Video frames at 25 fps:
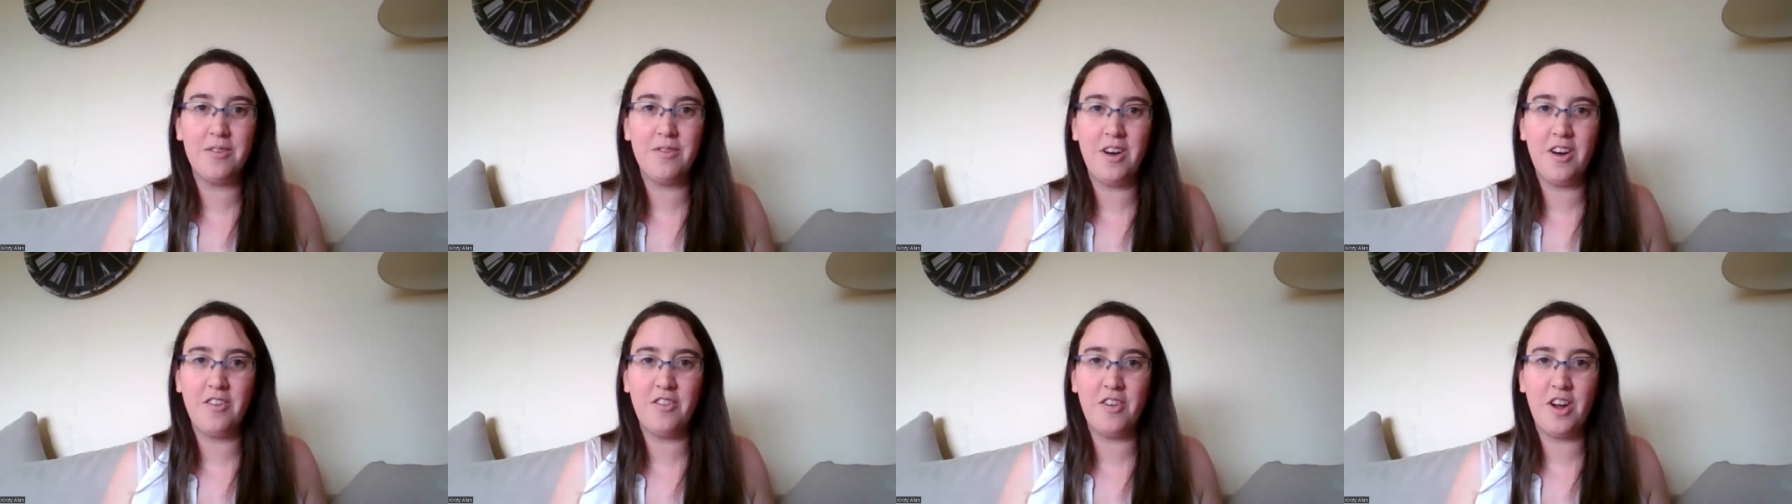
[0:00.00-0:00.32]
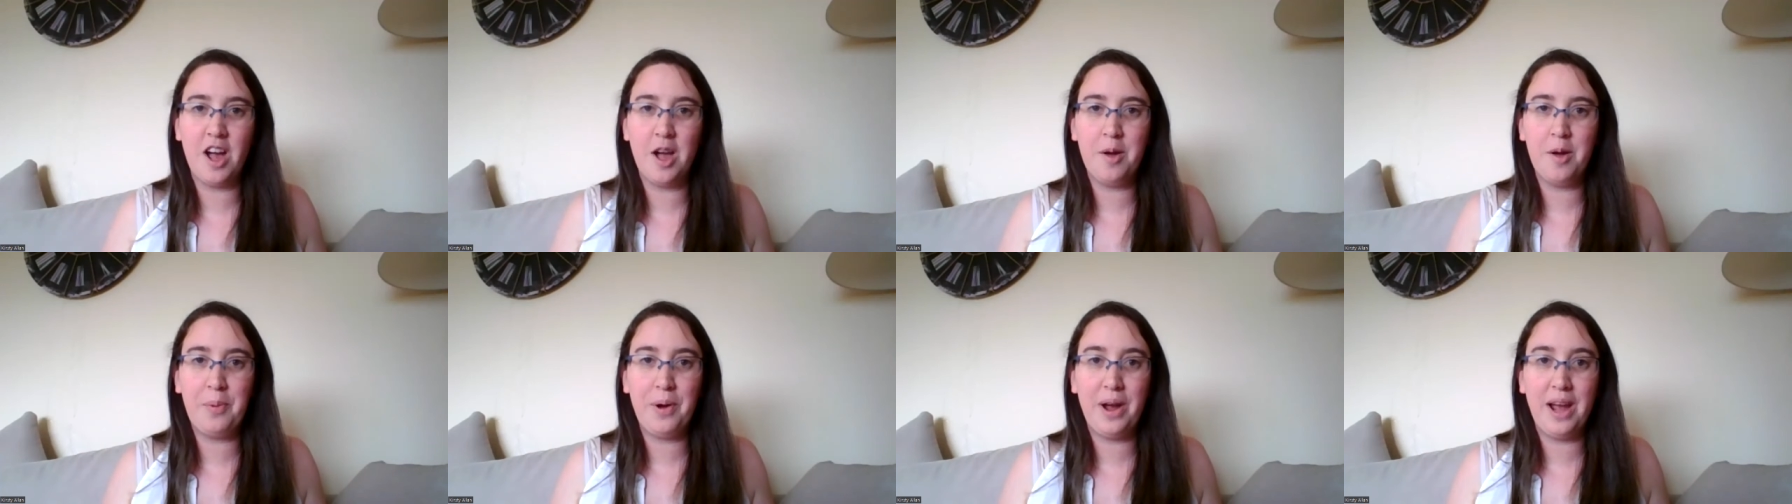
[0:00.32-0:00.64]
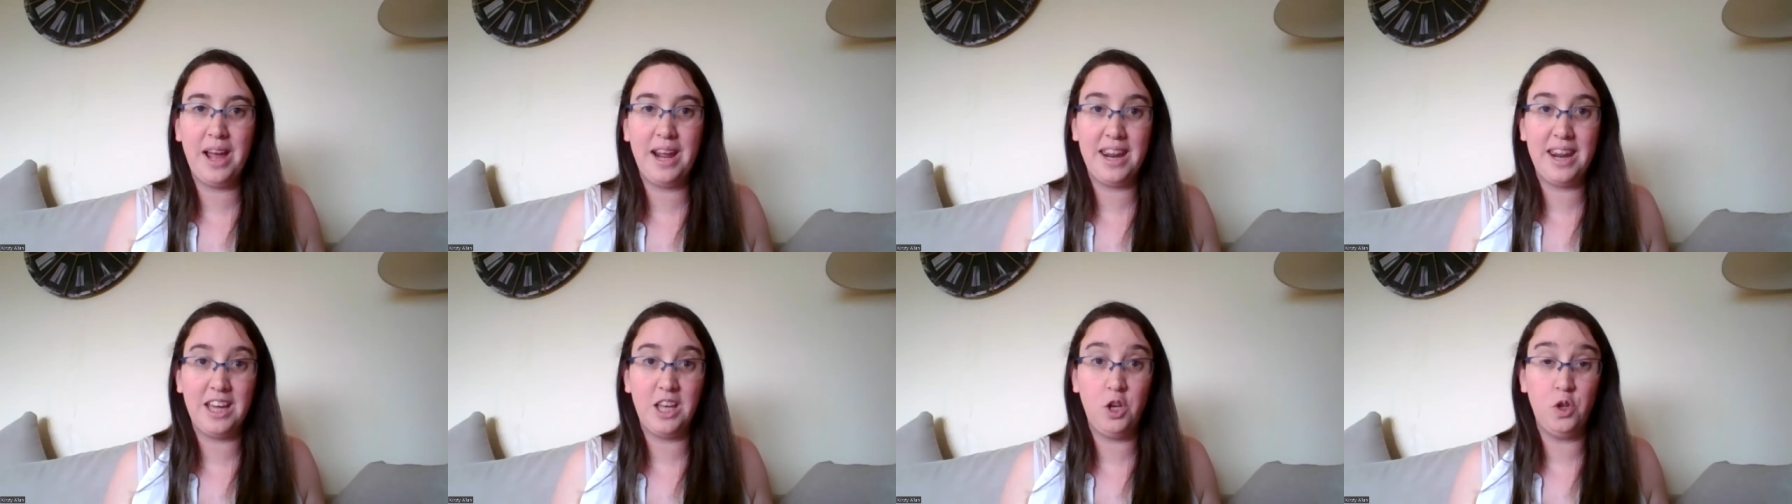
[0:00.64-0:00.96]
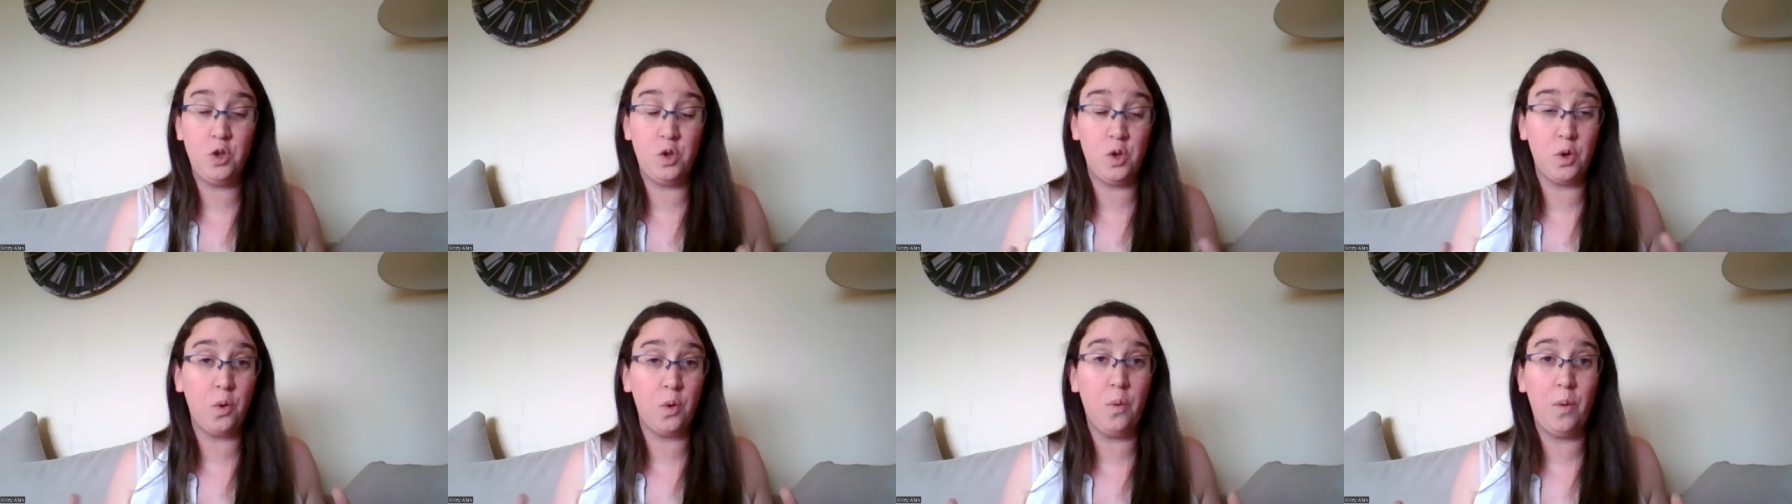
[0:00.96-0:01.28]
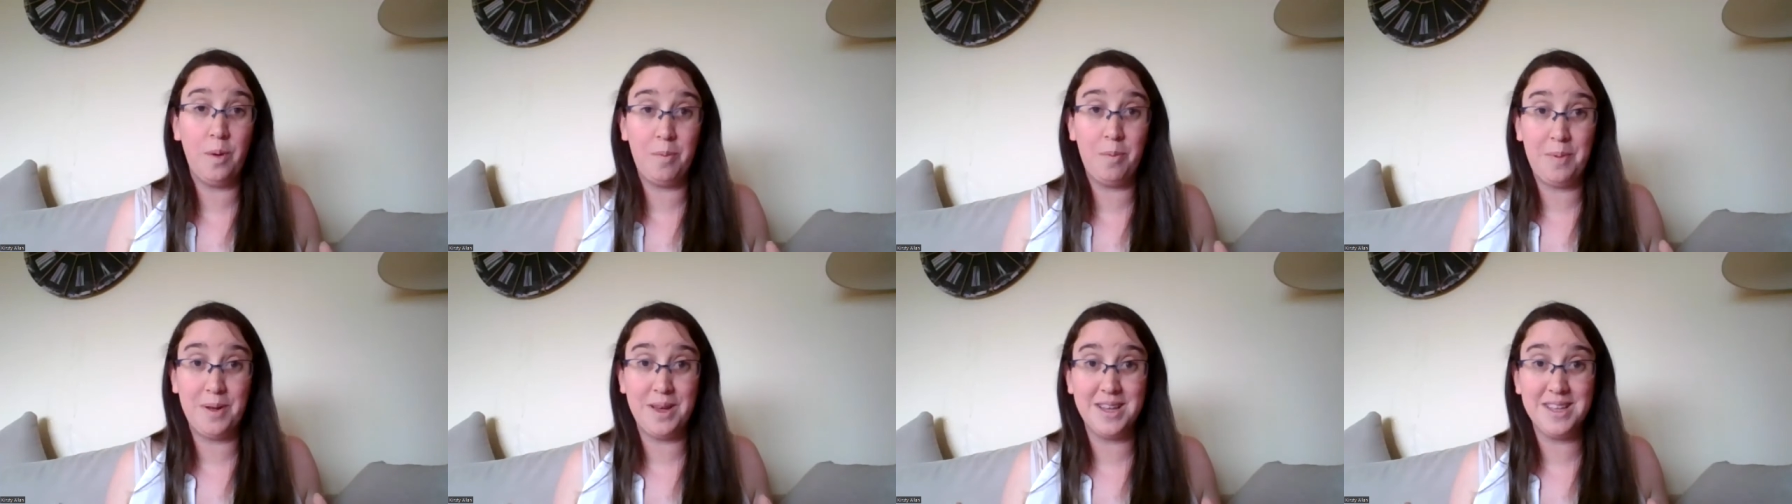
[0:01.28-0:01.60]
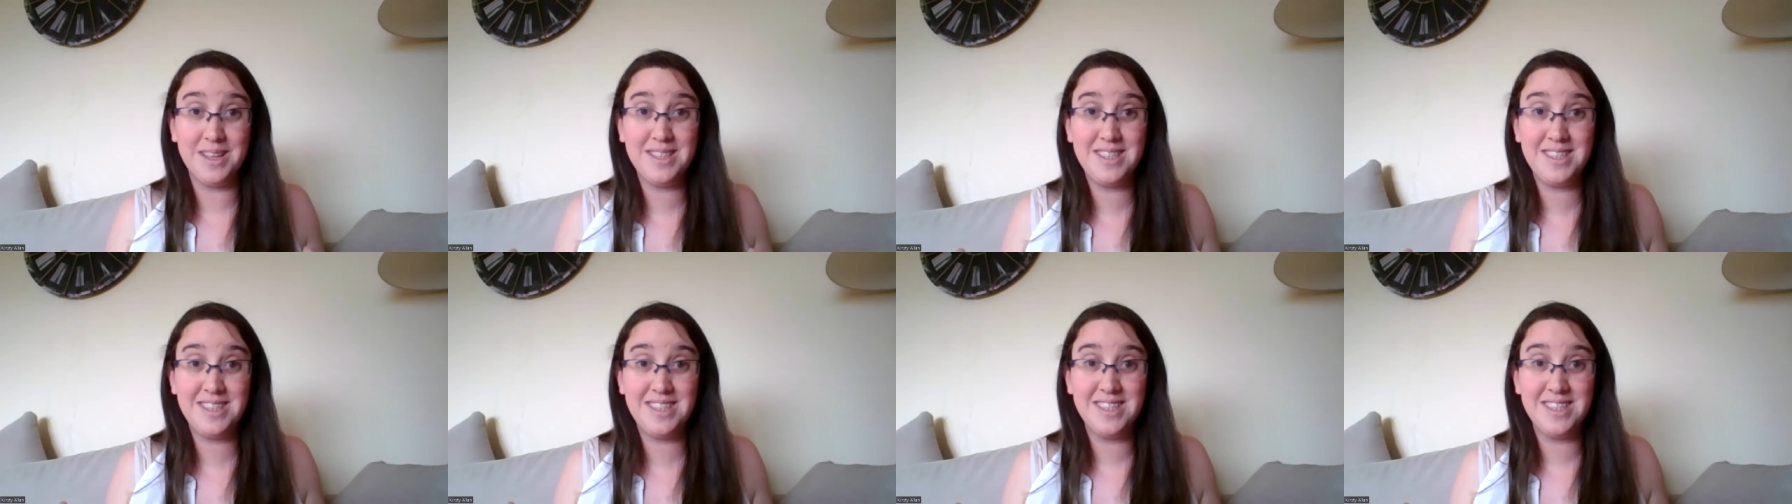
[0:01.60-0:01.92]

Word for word: Father, I pray that you'd equip us,